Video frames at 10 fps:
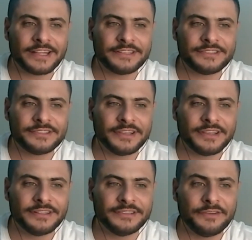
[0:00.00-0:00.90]
got
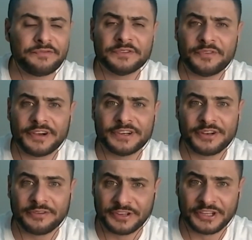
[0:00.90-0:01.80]
different
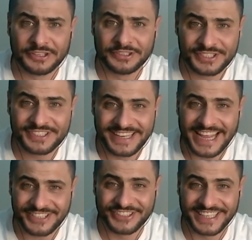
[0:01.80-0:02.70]
version of English
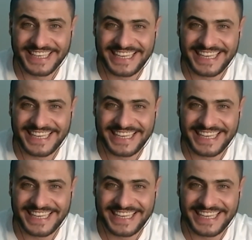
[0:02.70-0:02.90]
actually.